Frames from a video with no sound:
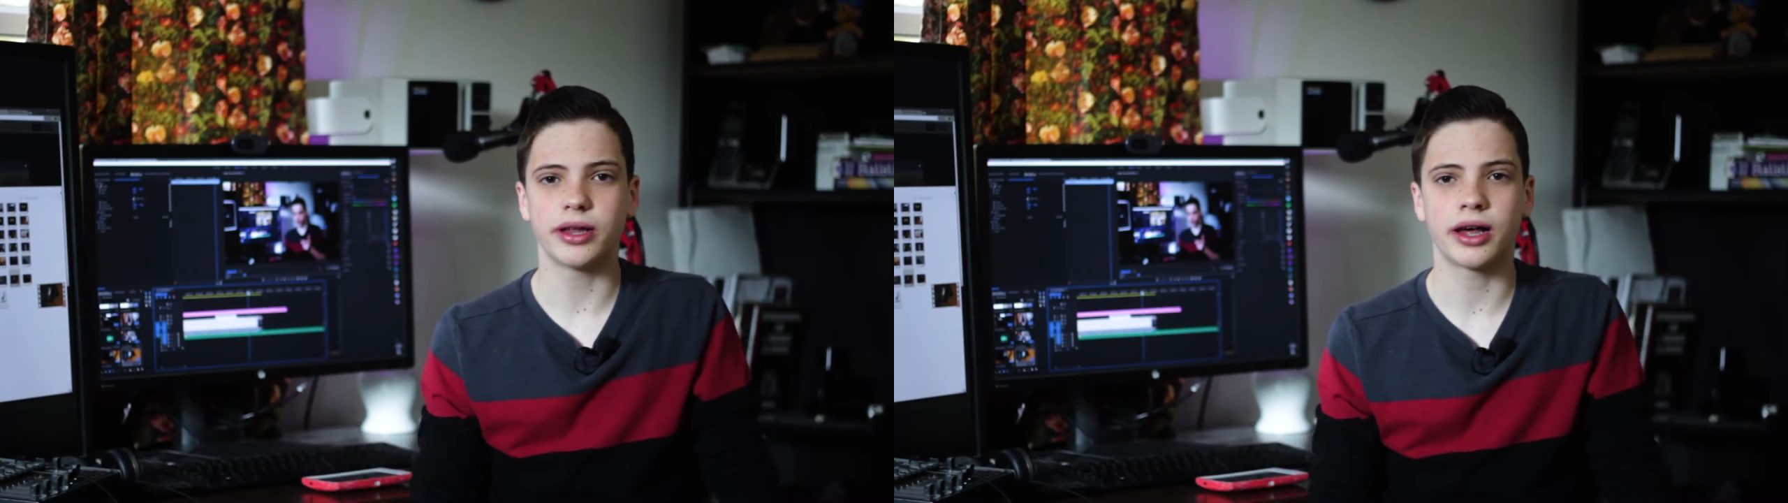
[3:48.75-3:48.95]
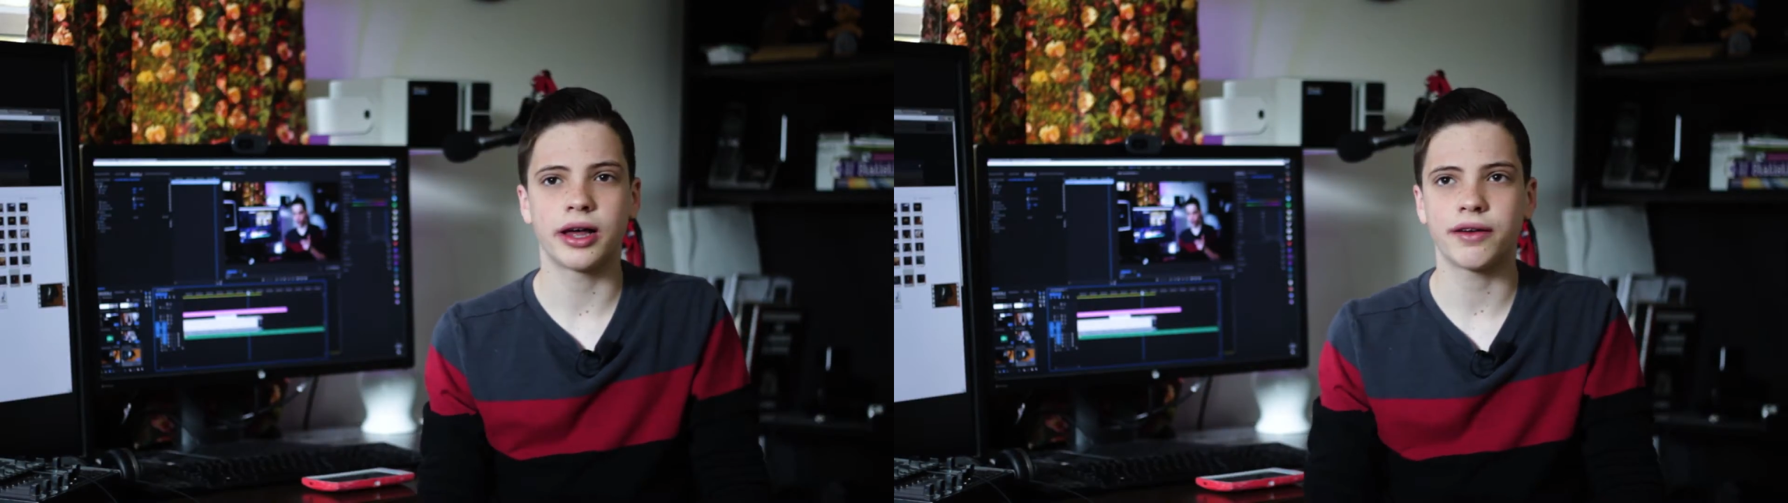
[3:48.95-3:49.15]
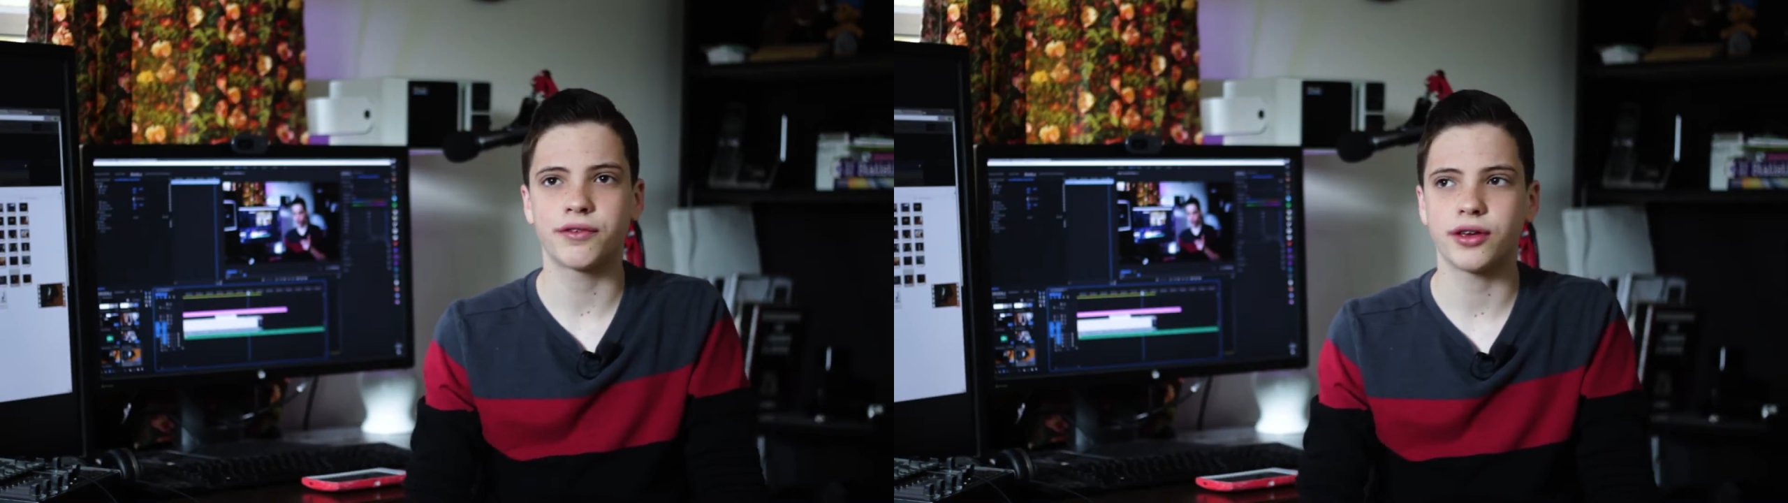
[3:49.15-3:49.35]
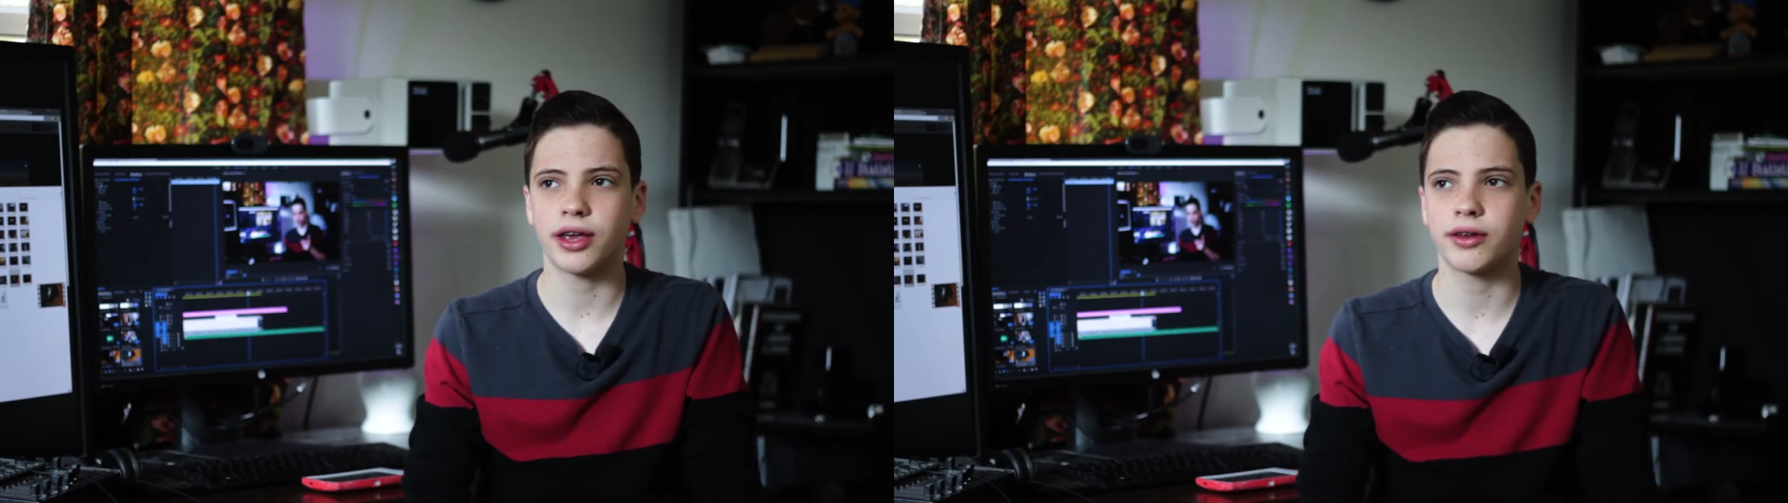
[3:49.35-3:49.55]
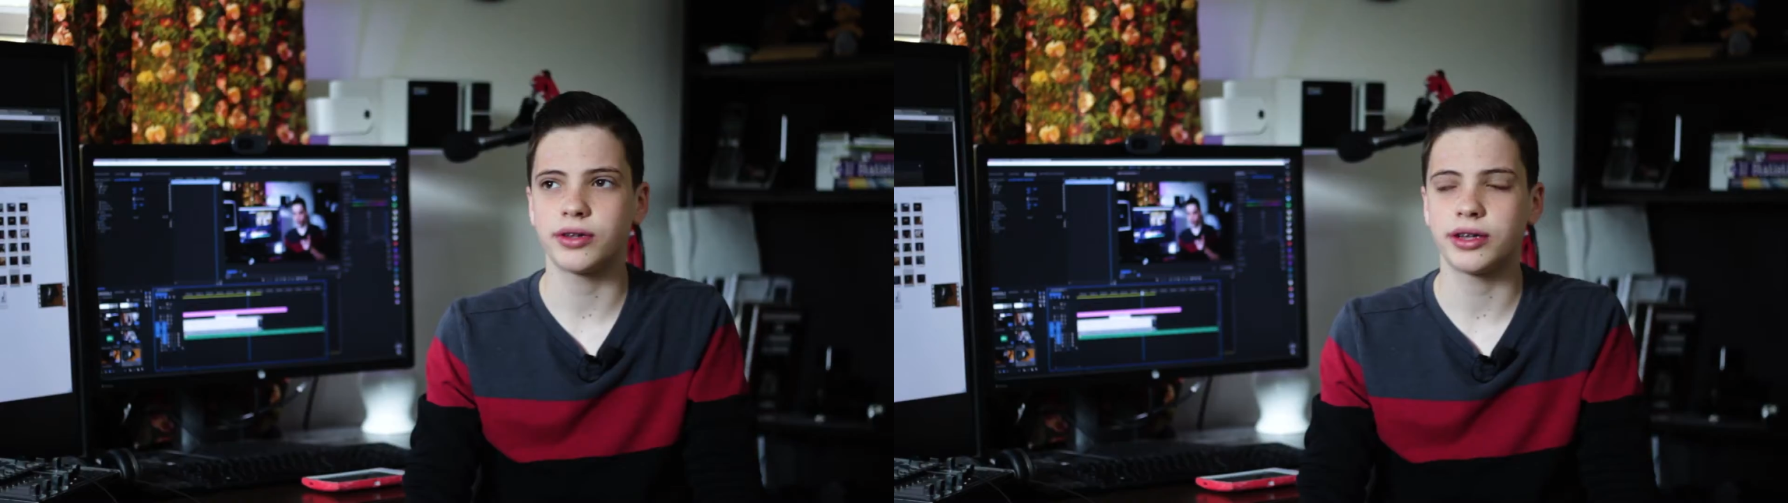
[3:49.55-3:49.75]
Uh, if you,
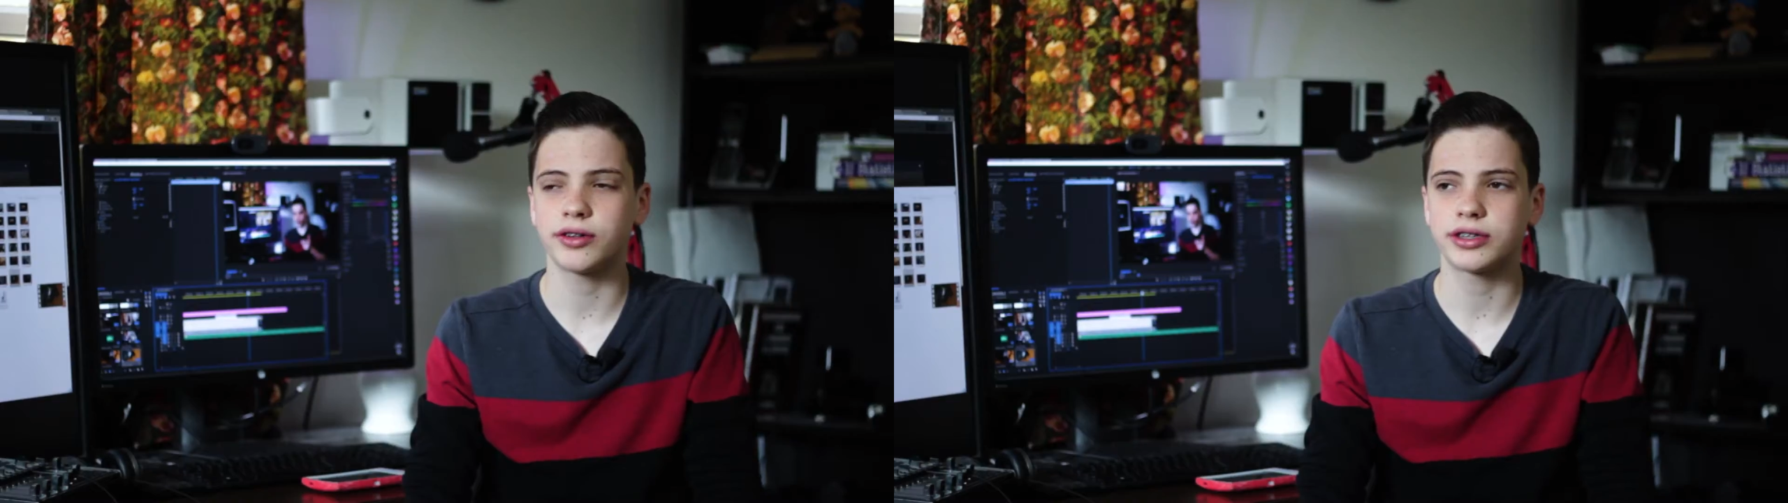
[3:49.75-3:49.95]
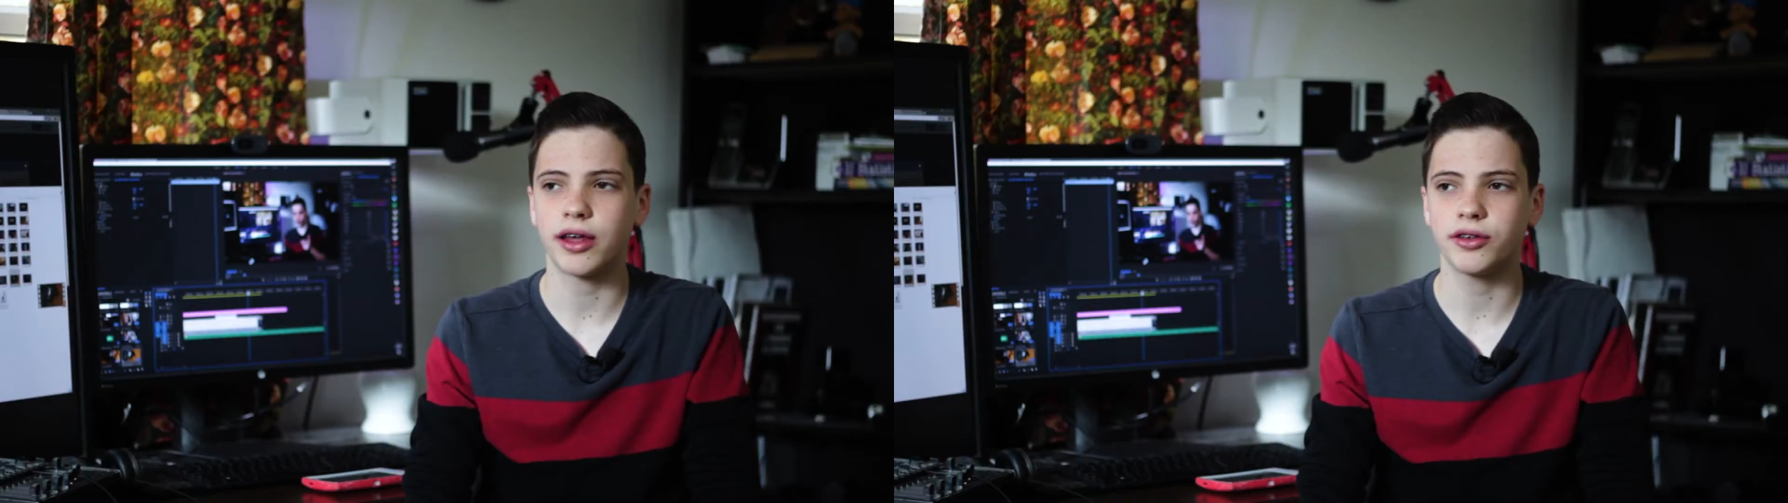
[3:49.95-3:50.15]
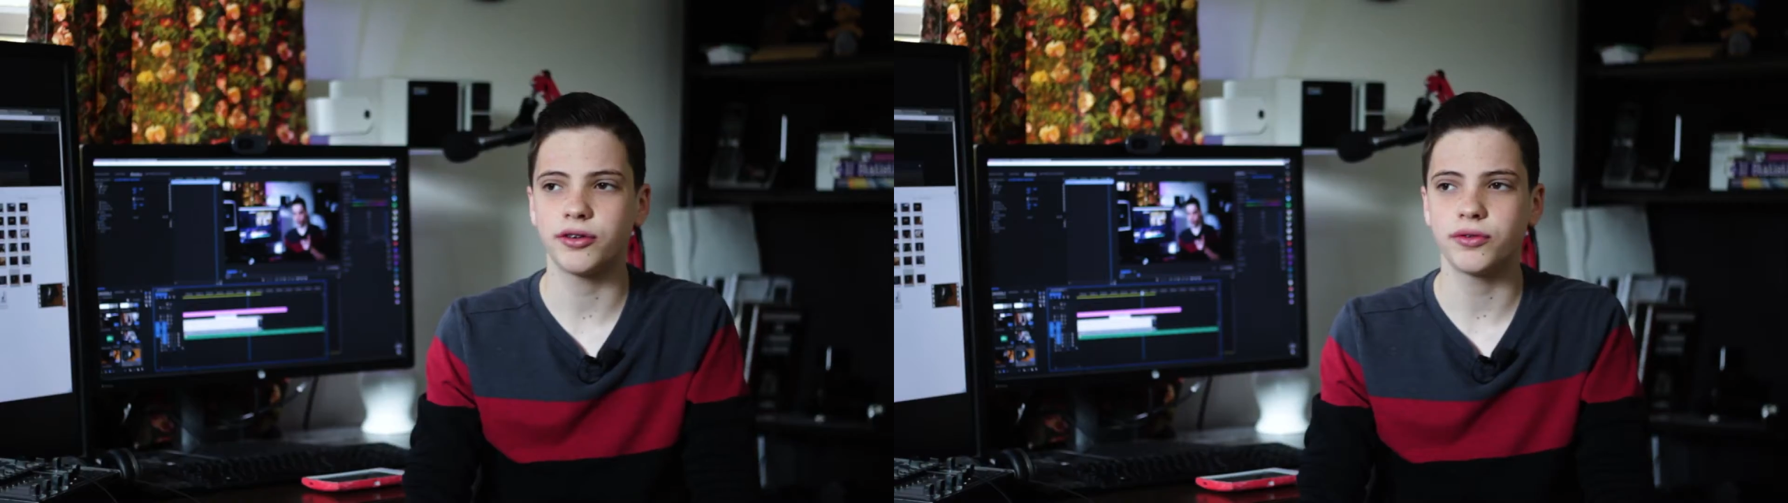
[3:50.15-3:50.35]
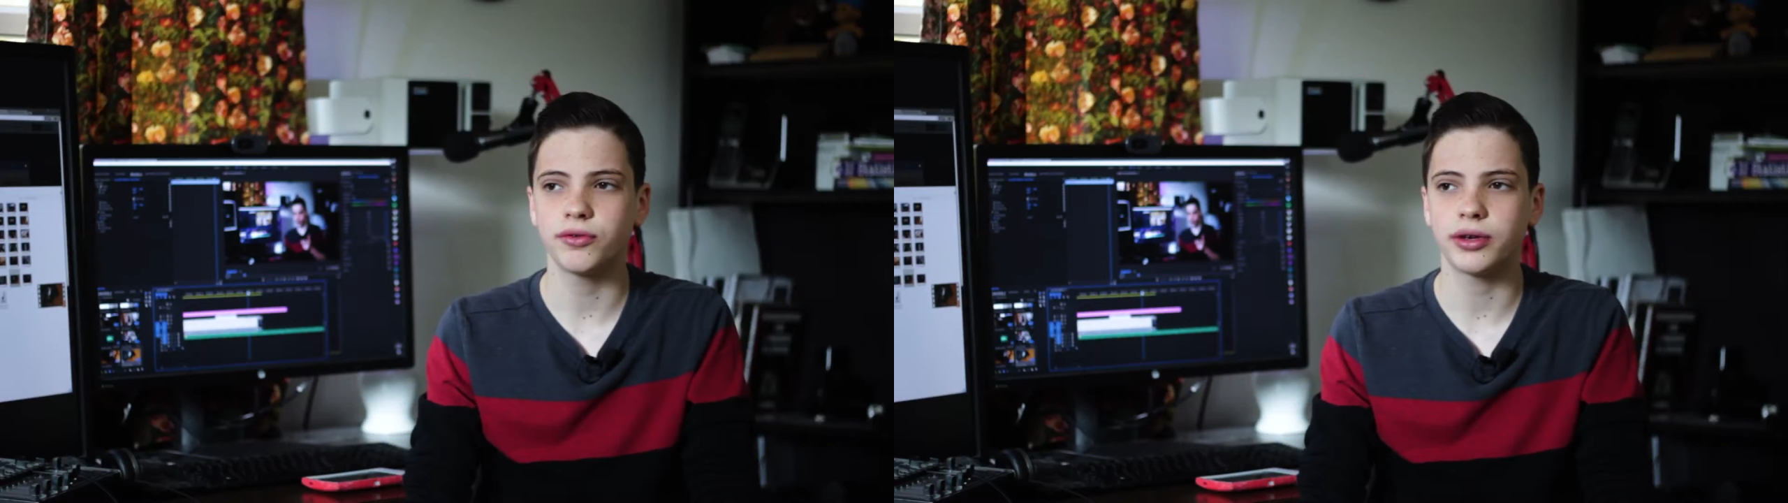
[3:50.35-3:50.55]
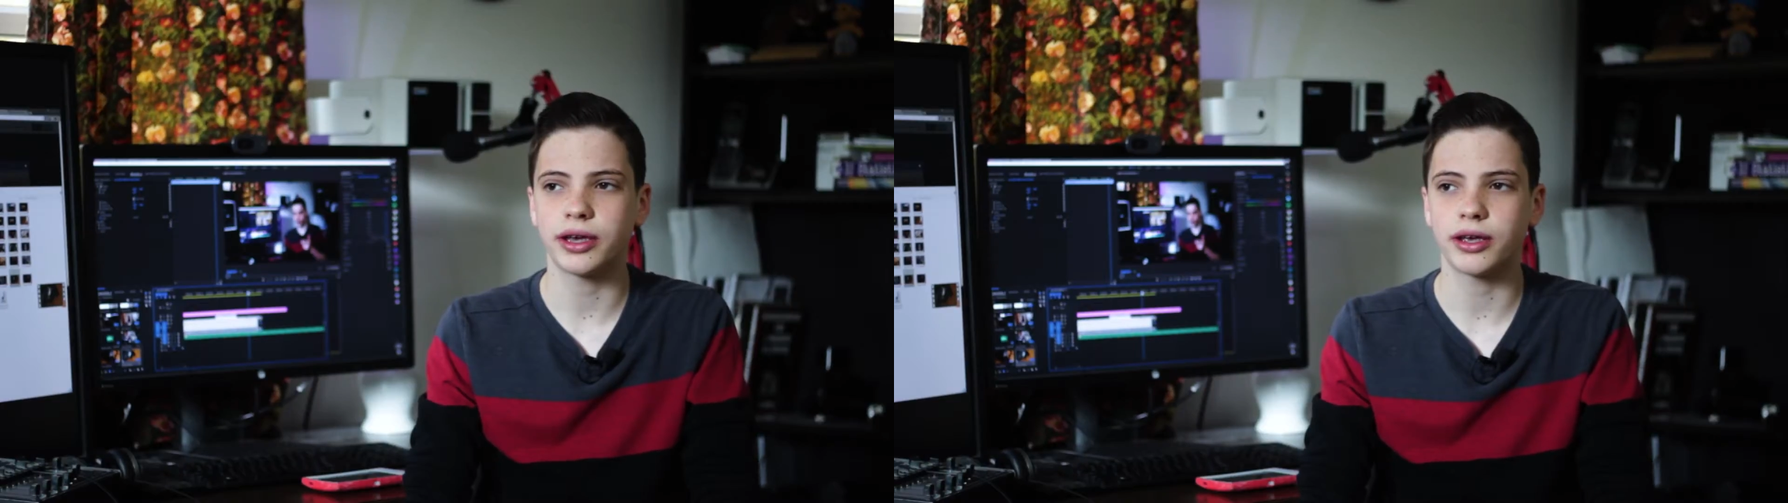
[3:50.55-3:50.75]
it'll it'll tell you